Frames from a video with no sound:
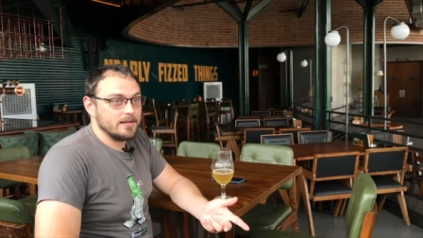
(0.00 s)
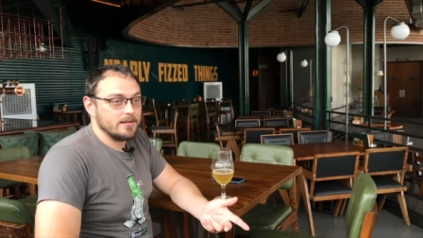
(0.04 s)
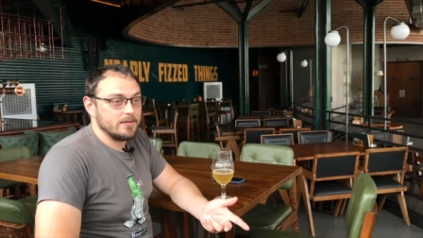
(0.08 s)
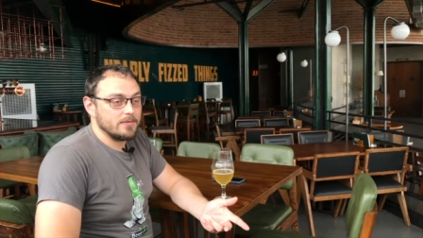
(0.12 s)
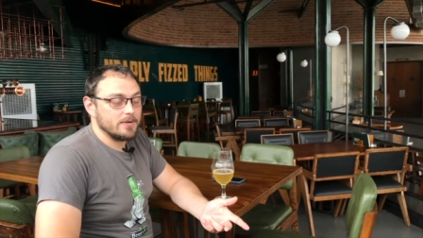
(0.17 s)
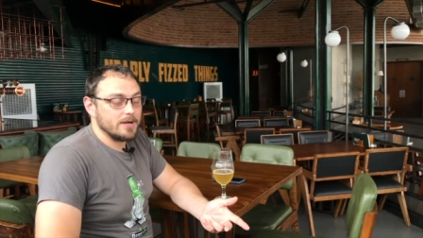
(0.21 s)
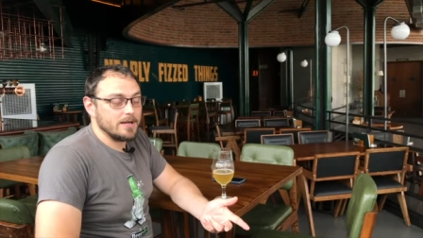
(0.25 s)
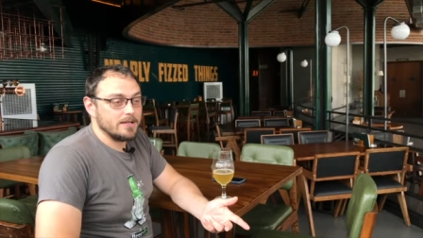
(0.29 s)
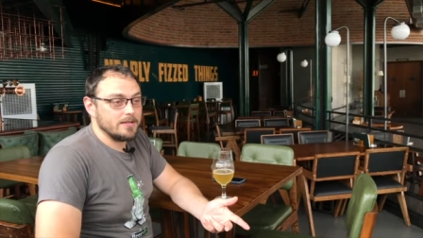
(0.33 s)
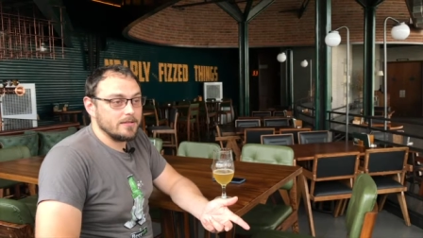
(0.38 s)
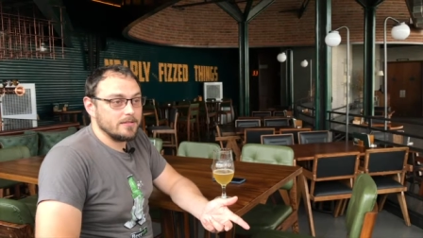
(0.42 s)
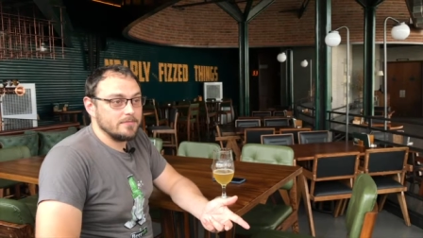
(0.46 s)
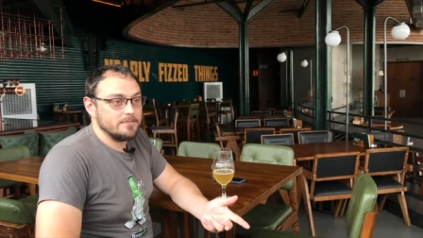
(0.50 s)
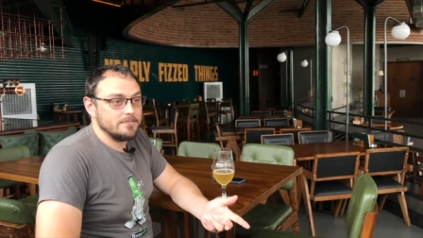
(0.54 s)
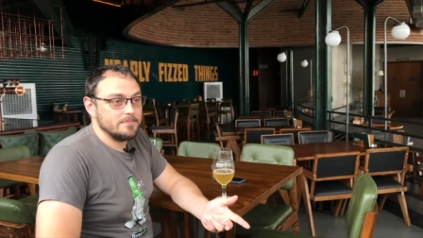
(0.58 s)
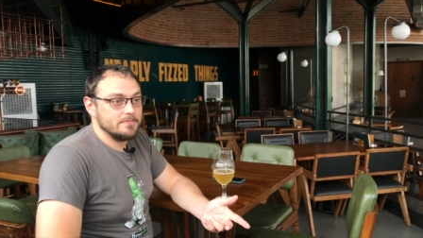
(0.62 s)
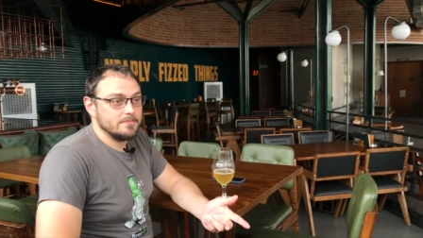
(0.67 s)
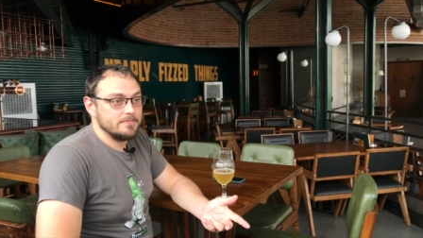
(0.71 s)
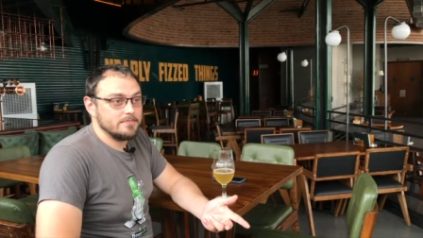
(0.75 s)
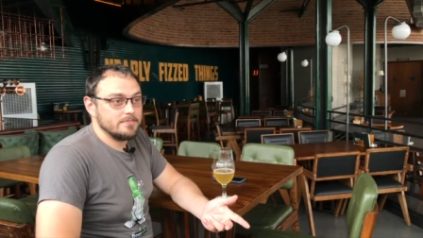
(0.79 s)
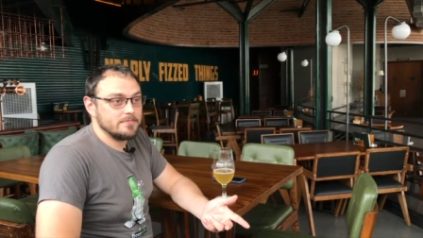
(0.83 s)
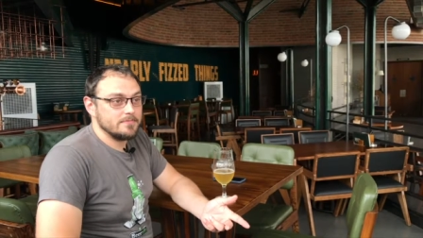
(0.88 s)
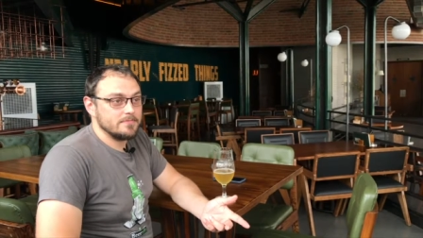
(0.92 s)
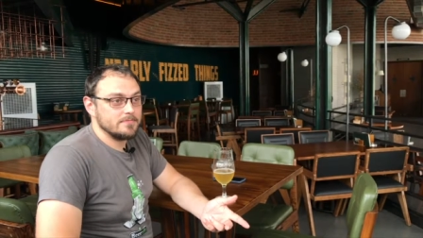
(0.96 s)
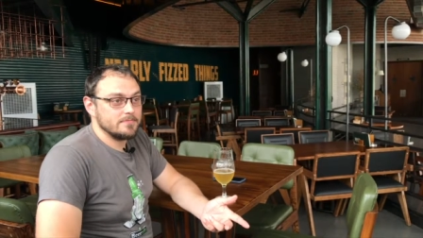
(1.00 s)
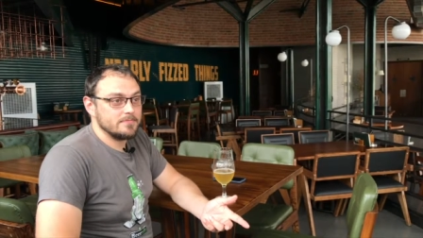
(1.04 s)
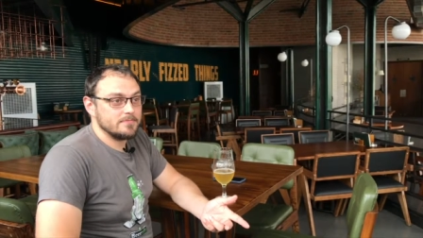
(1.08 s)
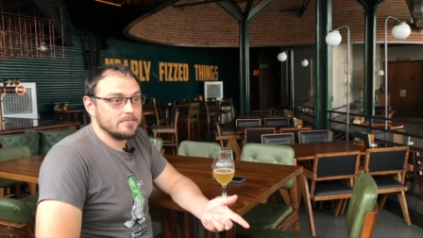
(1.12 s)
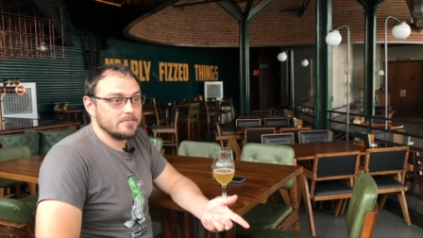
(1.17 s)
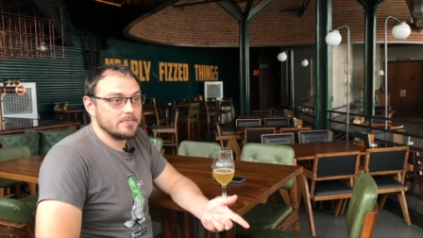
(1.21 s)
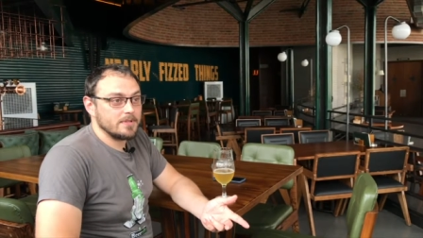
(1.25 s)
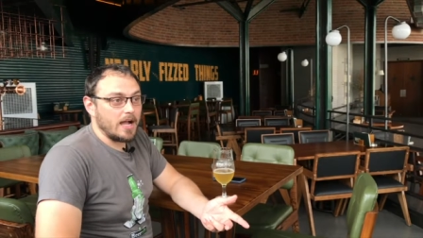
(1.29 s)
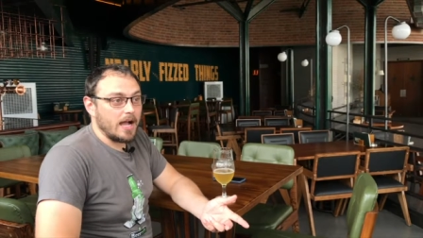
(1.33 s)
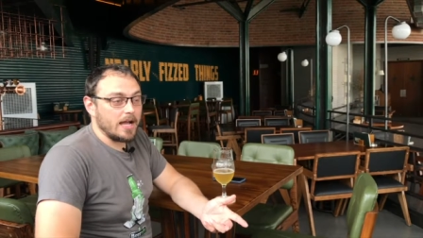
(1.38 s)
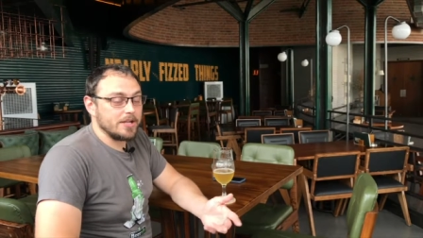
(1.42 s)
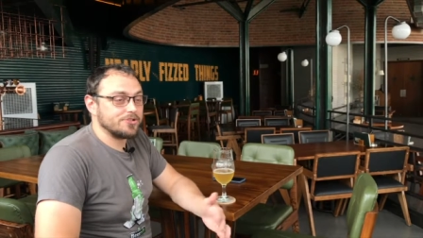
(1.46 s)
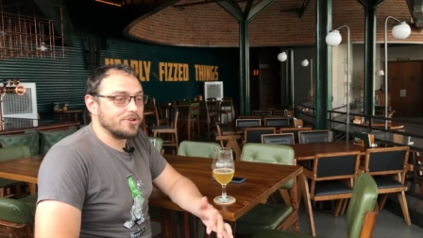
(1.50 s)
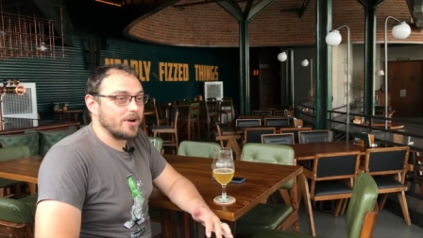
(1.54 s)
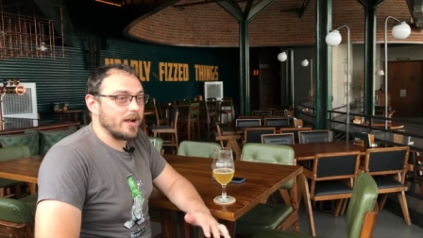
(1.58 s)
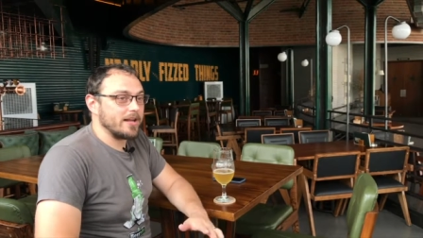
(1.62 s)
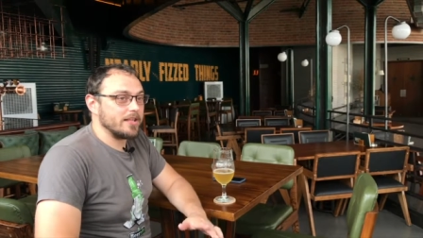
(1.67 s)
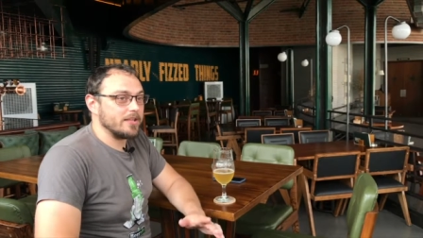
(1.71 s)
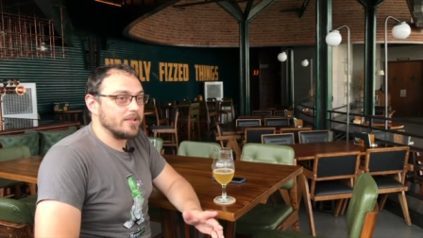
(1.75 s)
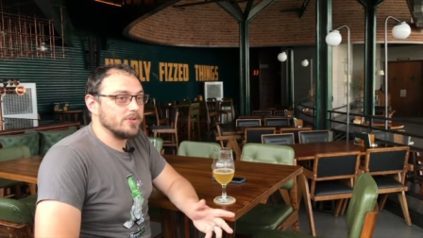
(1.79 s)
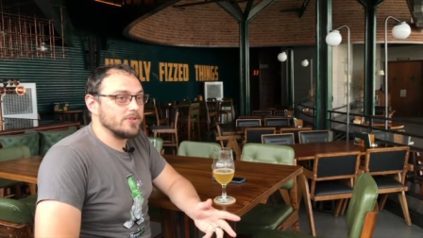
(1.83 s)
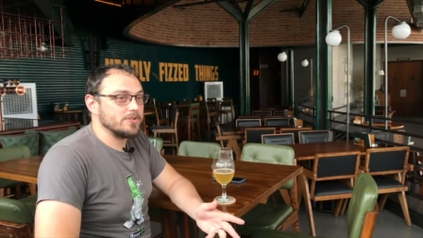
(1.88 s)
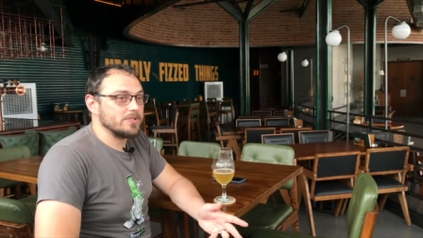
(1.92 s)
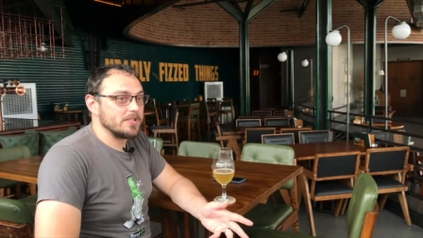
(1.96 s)
Well, I try
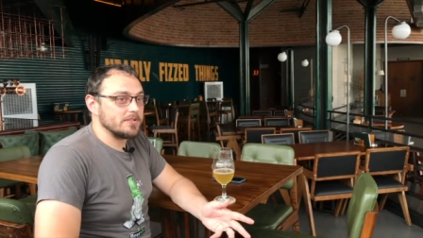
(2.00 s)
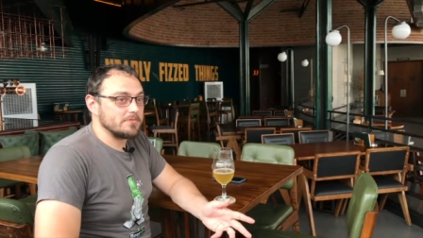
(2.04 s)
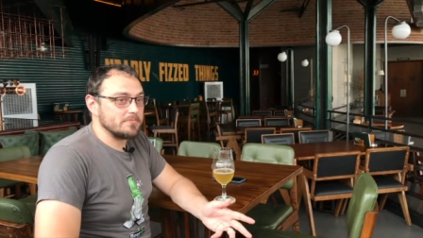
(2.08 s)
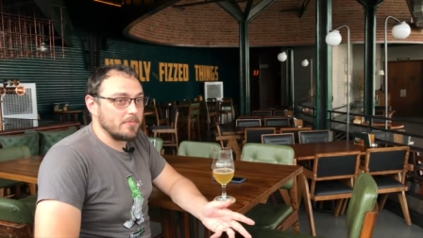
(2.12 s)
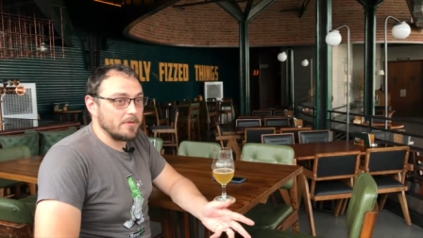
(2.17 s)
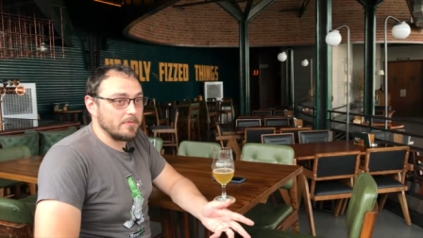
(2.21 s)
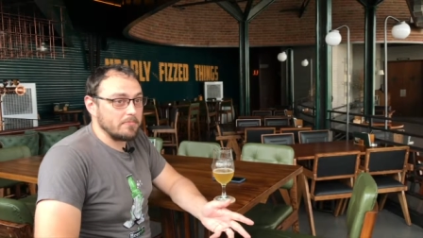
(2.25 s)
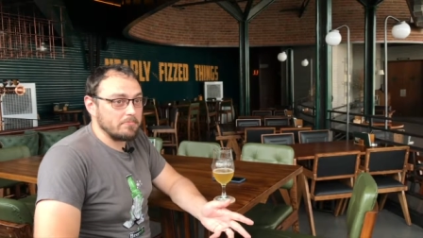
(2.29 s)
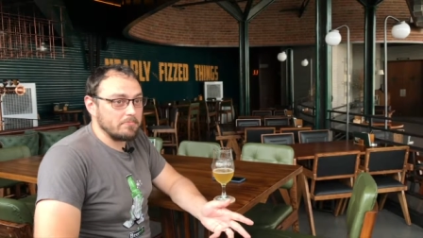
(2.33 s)
to use as